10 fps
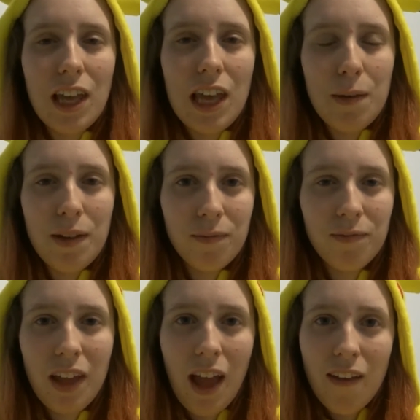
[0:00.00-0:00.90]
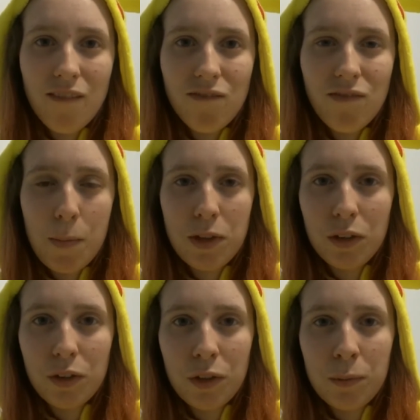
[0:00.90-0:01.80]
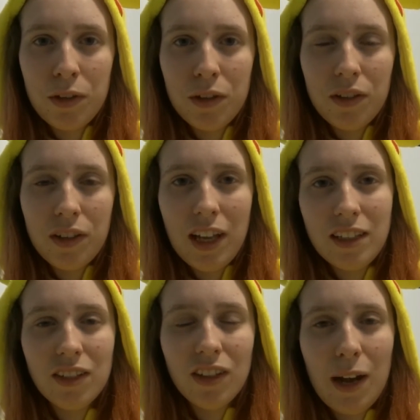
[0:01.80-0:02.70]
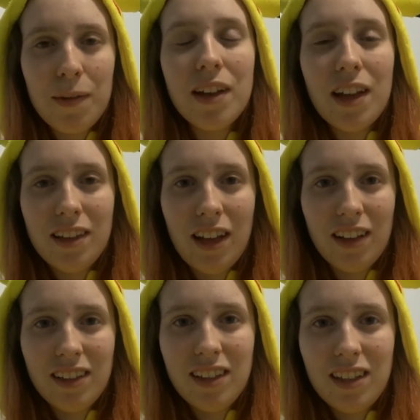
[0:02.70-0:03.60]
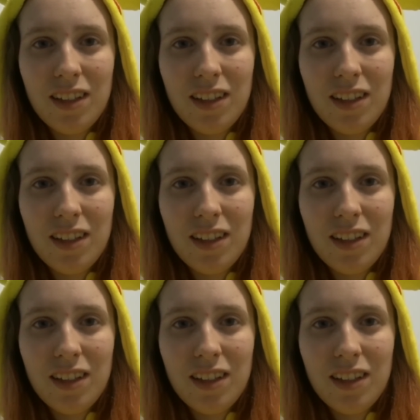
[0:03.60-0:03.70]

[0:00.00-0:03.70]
Anyway, thumbs up, comment below, and subscribe. And I'll see